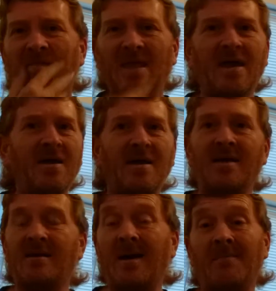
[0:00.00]

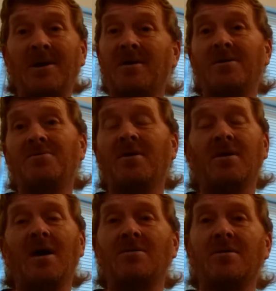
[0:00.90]
And I'm not going to tell
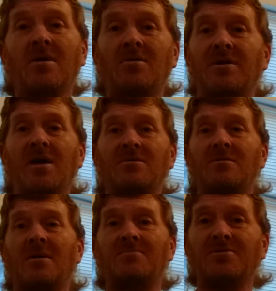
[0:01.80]
you how they go
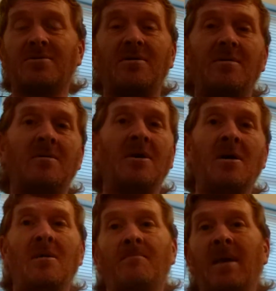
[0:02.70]
together. I'm just going to
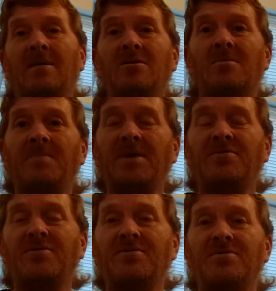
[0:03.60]
make little
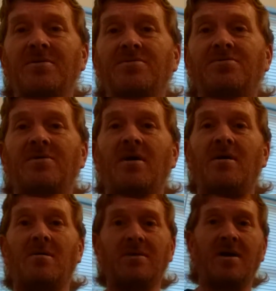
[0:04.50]
pieces and
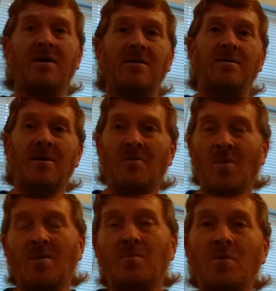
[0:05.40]
say, okay,
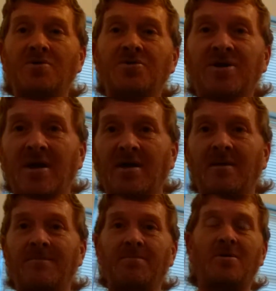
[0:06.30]
what would you get
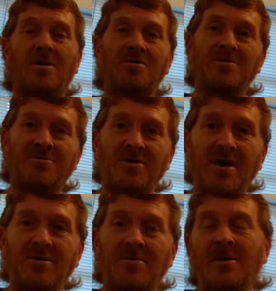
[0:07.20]
if you put all these
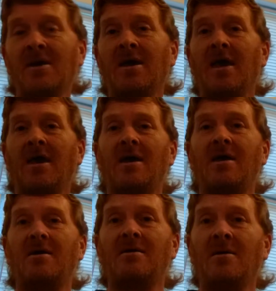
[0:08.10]
together?
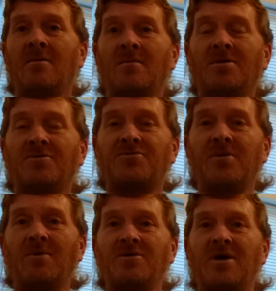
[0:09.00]
And we'll
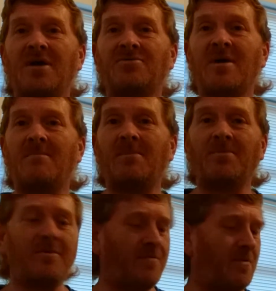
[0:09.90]
see what you guys come up
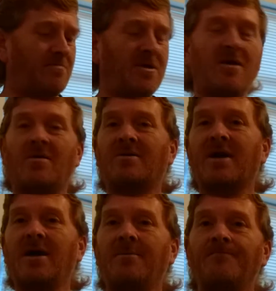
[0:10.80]
with from there,
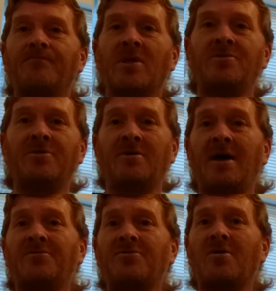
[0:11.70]
okay? So
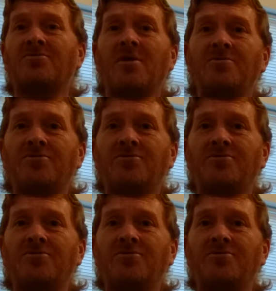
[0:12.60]
that starts on